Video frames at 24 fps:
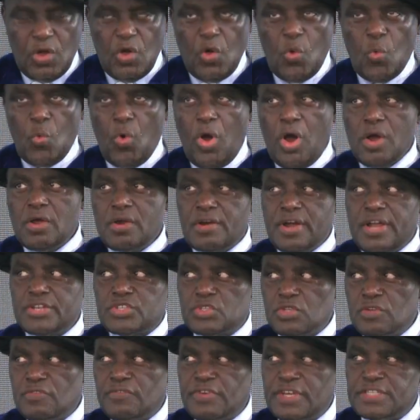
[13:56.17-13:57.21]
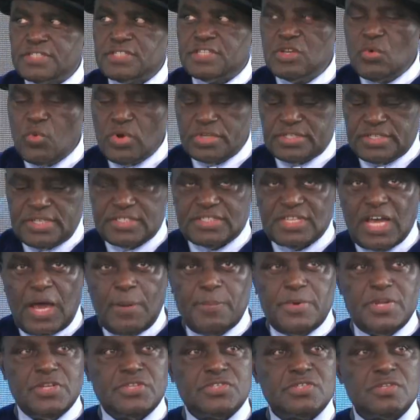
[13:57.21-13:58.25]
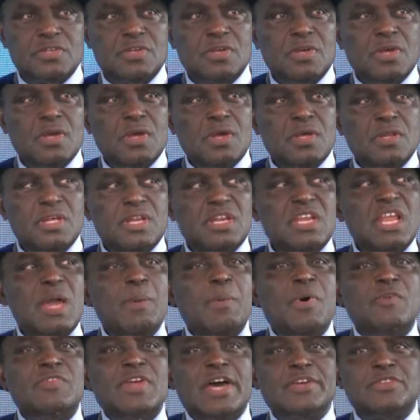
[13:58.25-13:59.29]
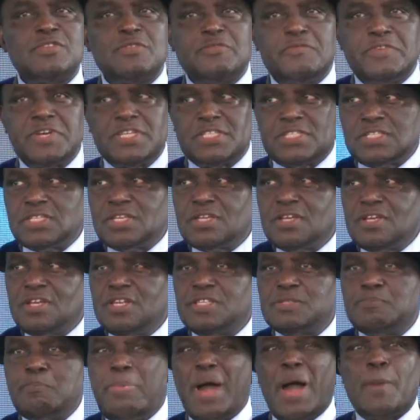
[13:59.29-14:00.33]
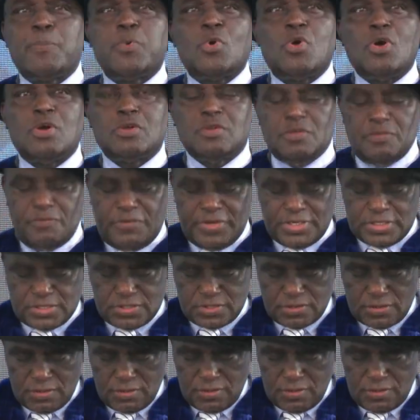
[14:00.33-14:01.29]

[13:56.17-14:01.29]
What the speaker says: one great university was established. The name of that university is Babcock University.